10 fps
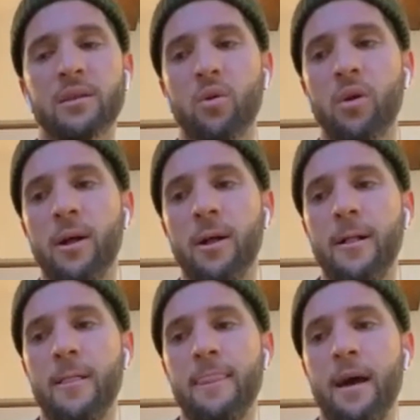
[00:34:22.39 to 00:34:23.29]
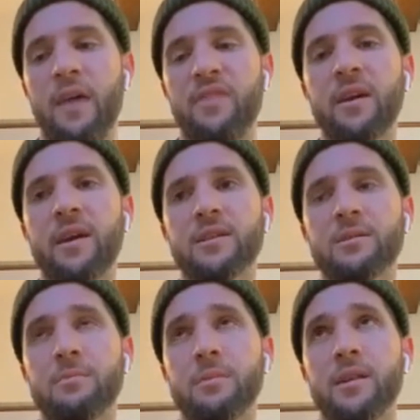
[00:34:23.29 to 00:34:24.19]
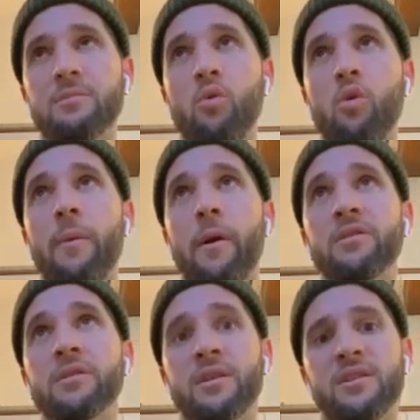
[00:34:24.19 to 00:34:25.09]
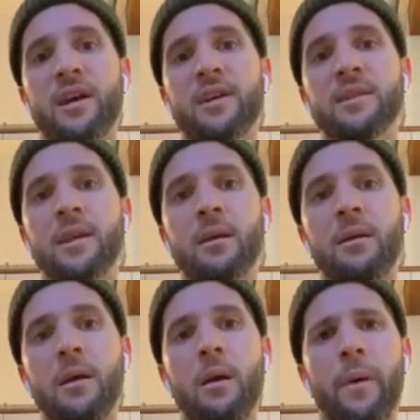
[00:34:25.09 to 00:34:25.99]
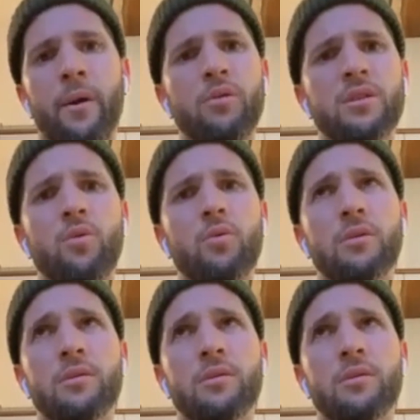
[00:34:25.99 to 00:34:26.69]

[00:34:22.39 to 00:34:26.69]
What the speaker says: So I think it's more about just adjusting, but also